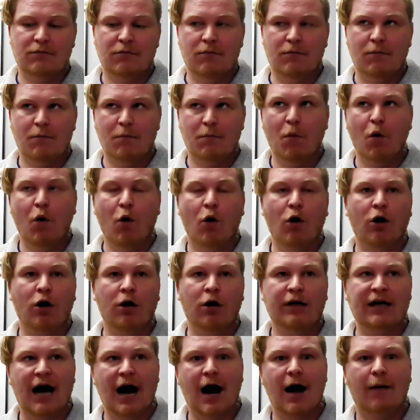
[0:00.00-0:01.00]

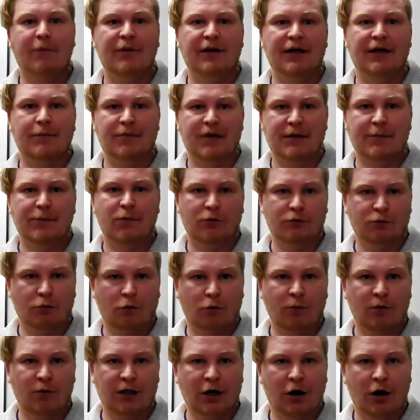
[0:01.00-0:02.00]
more competent people
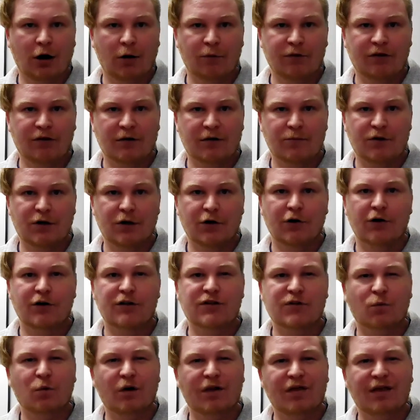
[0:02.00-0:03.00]
normally are with
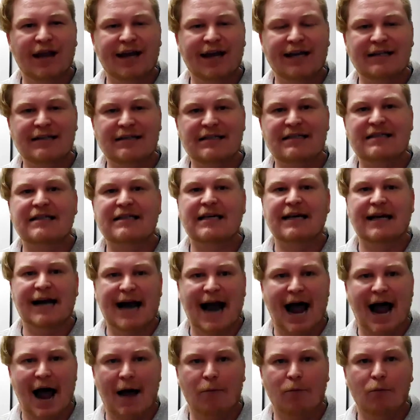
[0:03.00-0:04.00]
computers when they can see
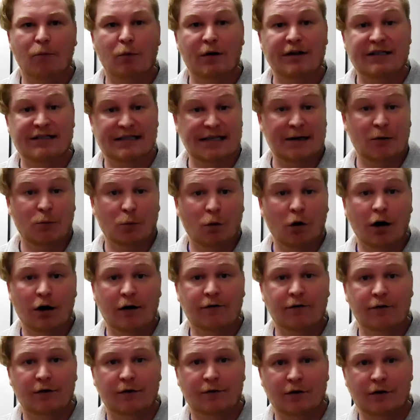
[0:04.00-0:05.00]
it
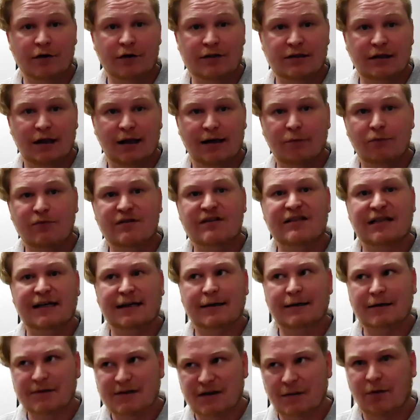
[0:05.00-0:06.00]
work for the first, like
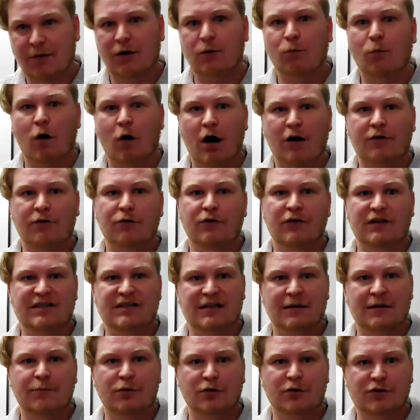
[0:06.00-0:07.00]
see somebody walk through the
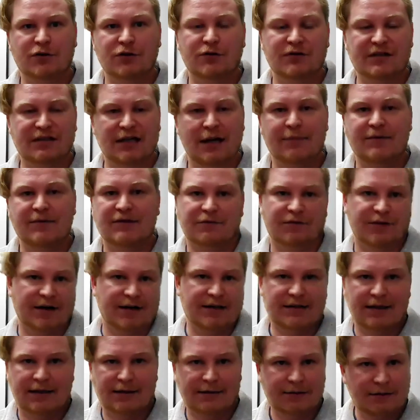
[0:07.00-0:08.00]
simple 2 steps to
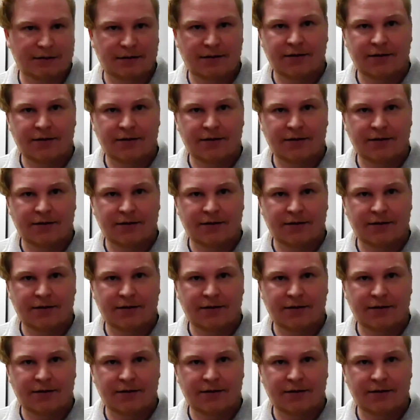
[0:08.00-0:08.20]
fix it.